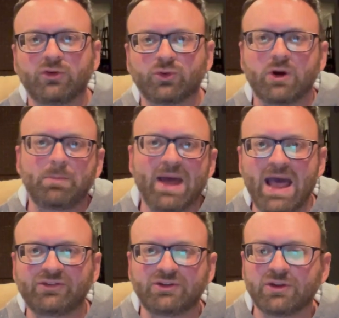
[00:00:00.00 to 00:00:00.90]
sort of
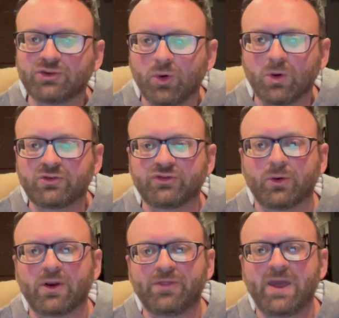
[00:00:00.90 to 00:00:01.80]
passing the torch
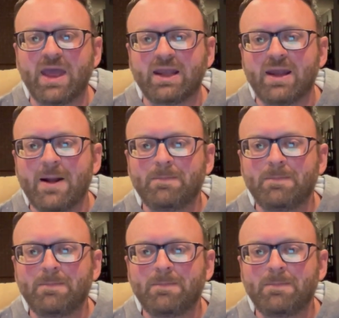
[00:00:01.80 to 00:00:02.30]
sort of thing.